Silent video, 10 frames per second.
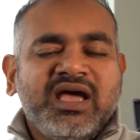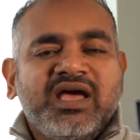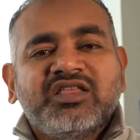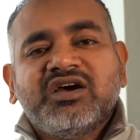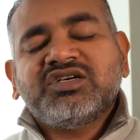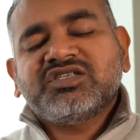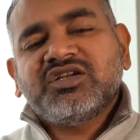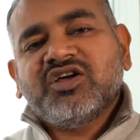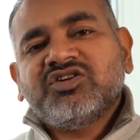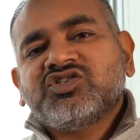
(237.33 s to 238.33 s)
And there is
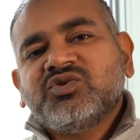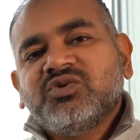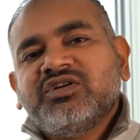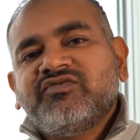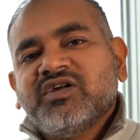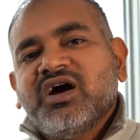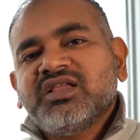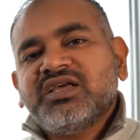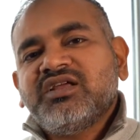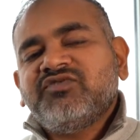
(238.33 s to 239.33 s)
another school of
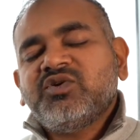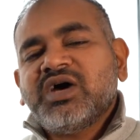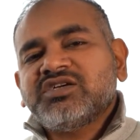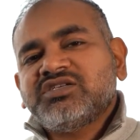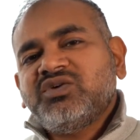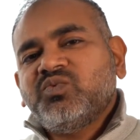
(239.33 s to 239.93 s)
thought that if you actually